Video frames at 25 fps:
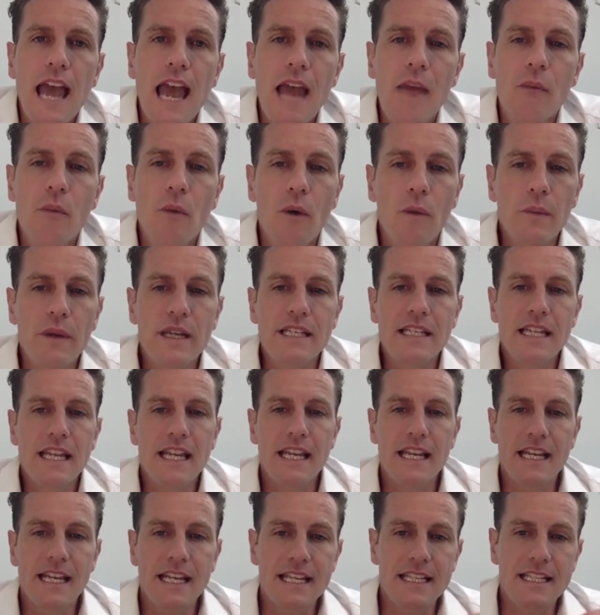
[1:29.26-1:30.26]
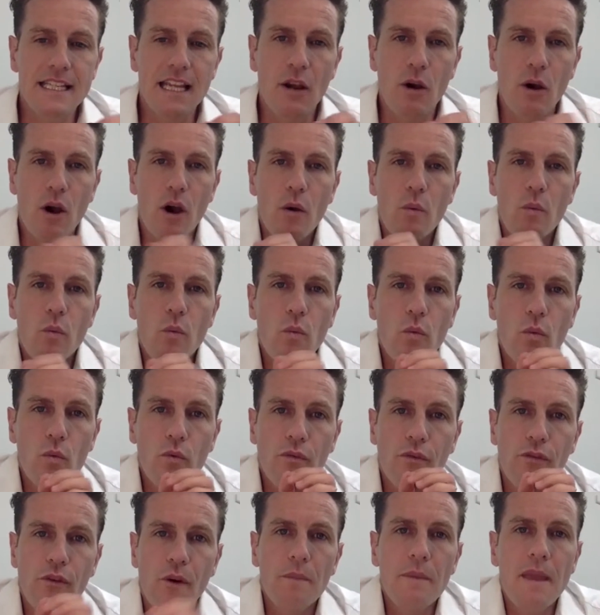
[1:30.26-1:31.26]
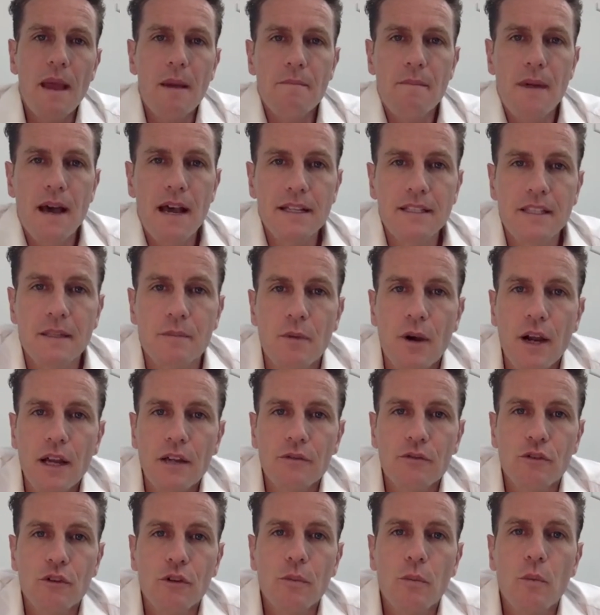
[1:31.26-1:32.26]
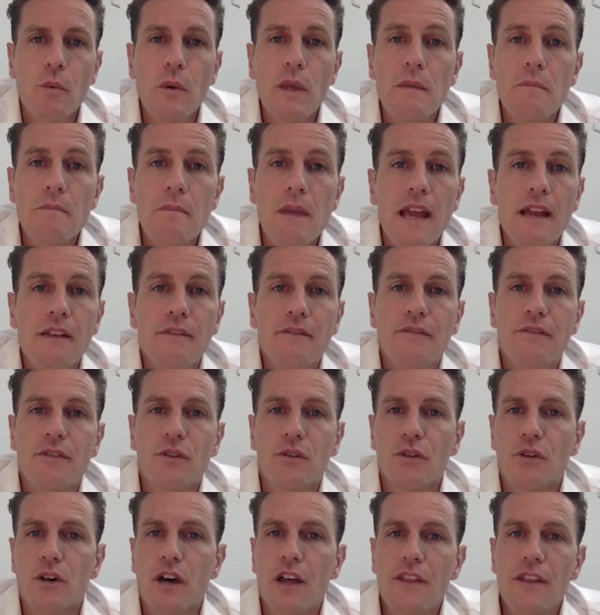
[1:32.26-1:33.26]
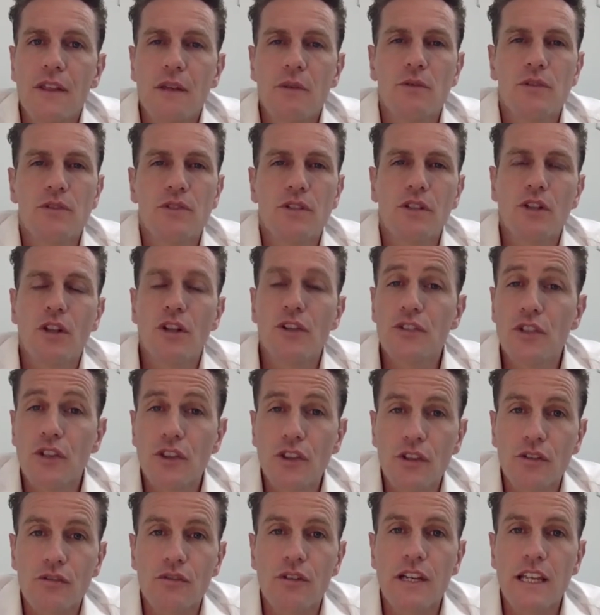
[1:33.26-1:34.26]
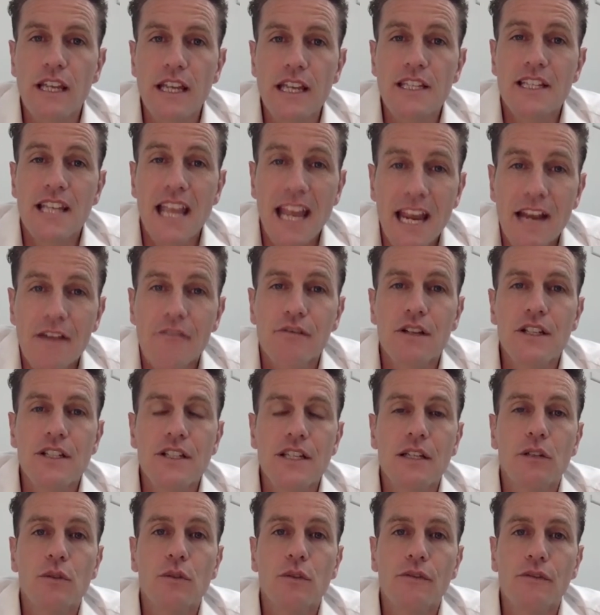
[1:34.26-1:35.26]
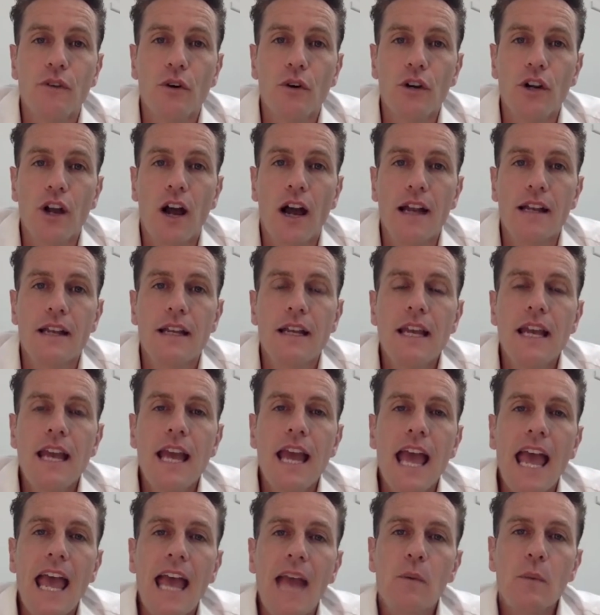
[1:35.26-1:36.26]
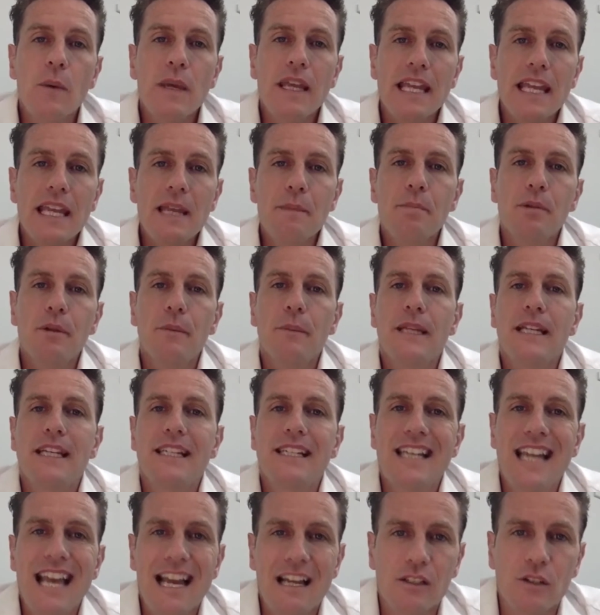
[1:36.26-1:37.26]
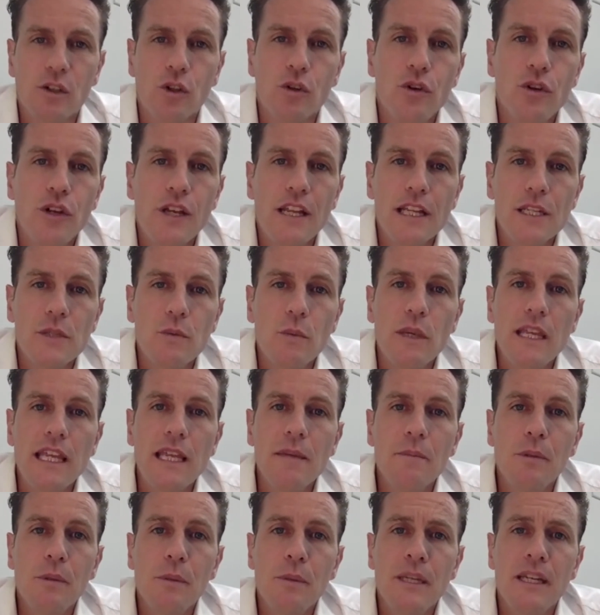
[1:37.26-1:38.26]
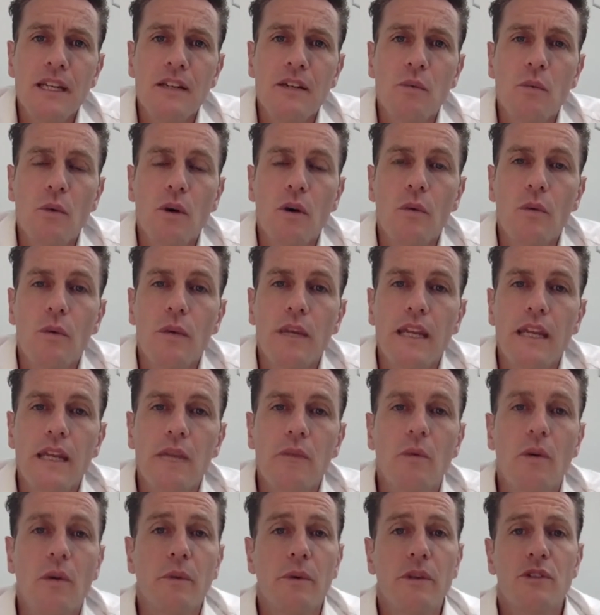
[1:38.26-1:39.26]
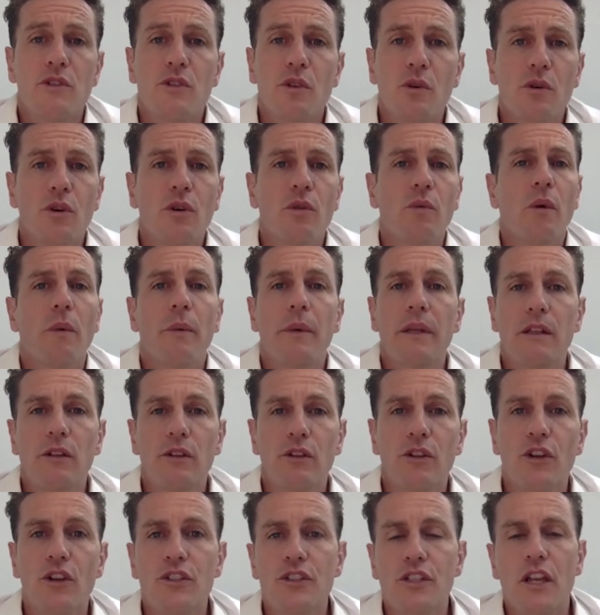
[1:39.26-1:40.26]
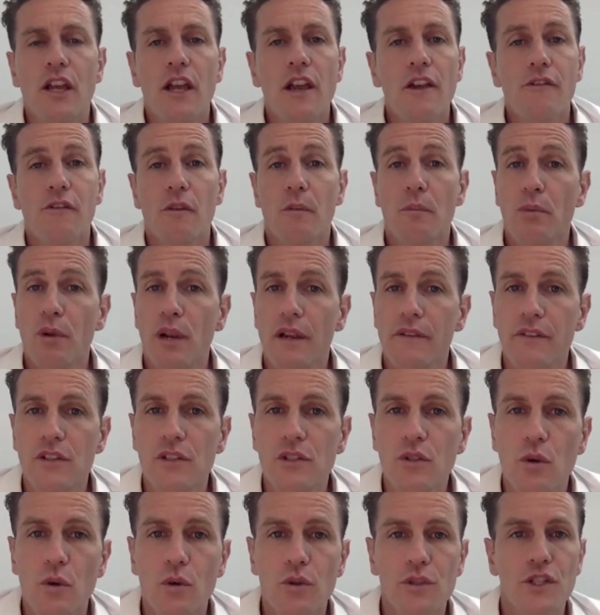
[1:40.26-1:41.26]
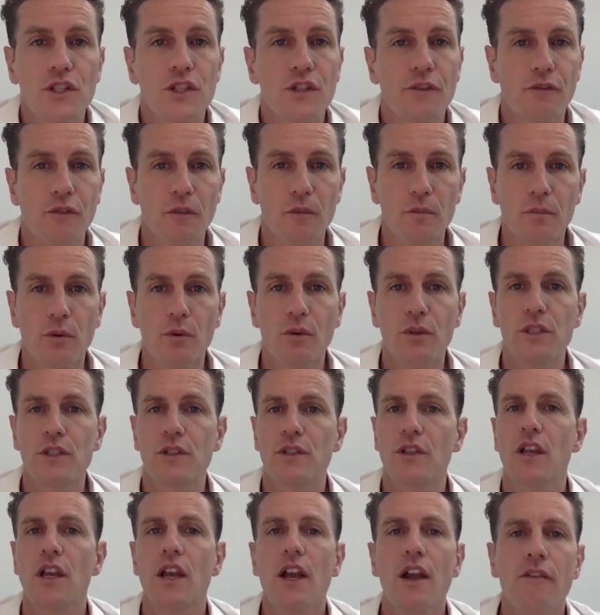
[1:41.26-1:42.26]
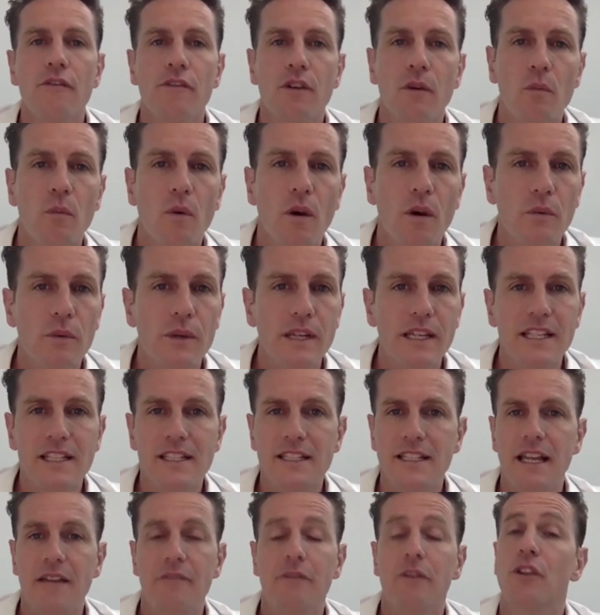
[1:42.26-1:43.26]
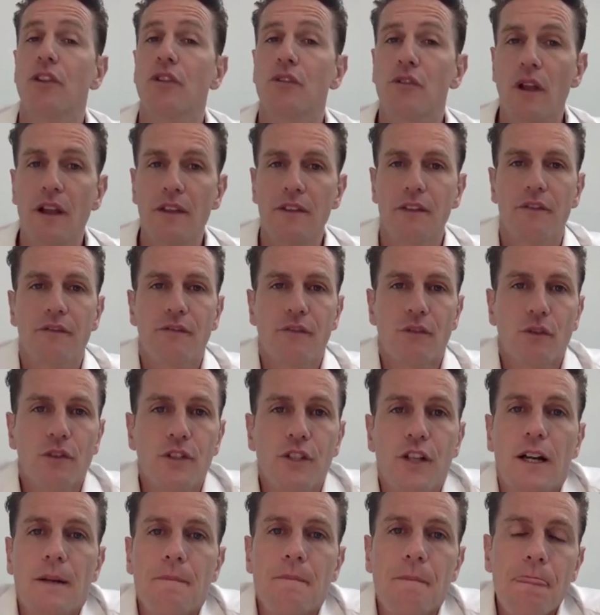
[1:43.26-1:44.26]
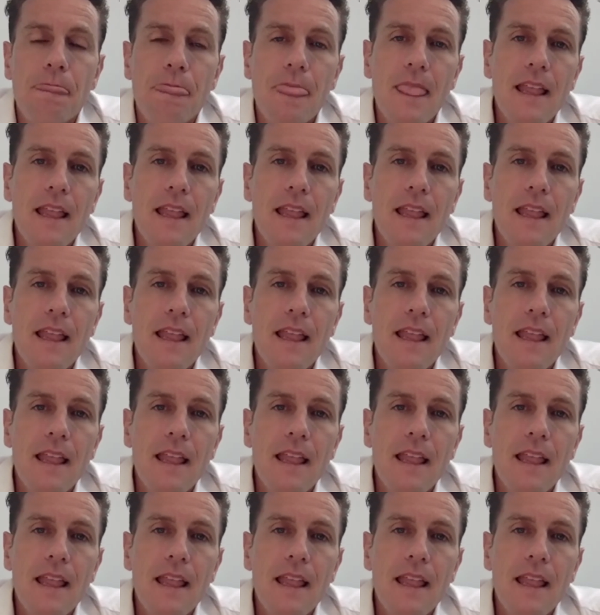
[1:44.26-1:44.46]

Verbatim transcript: And what we did is that oh, from that mastermind group, we met for, I think it was close to three years, every single fortnight. And we implemented our learnings. We implemented what we what we were taught, what we learnt from previous courses, from books, from what we discovered throughout the fortnight.